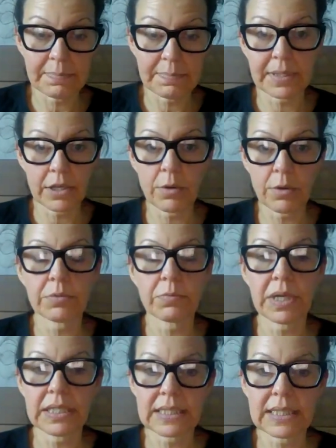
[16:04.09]
People can
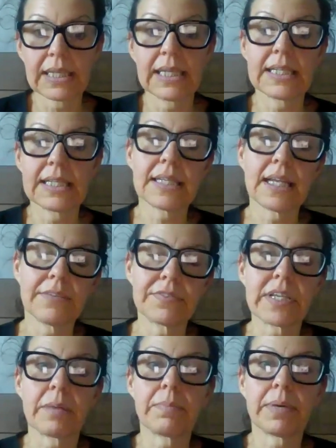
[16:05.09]
go on a waiting list,
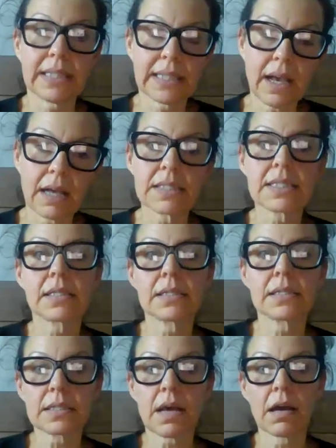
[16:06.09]
and if somebody
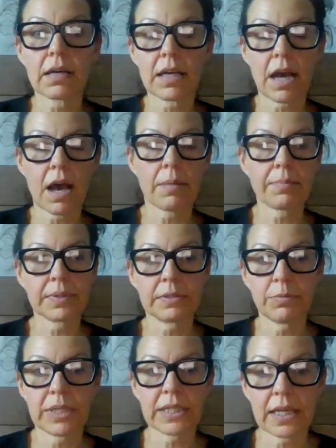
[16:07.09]
cancels, can't come,
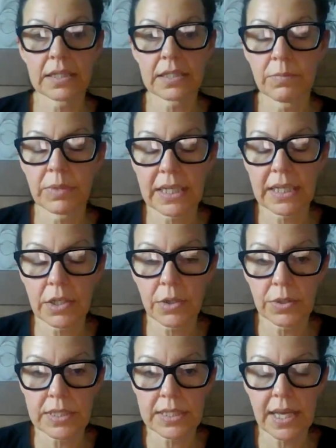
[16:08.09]
we can
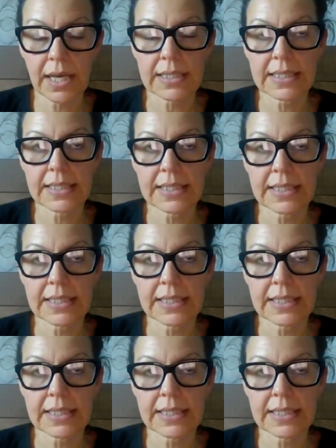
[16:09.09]
contact.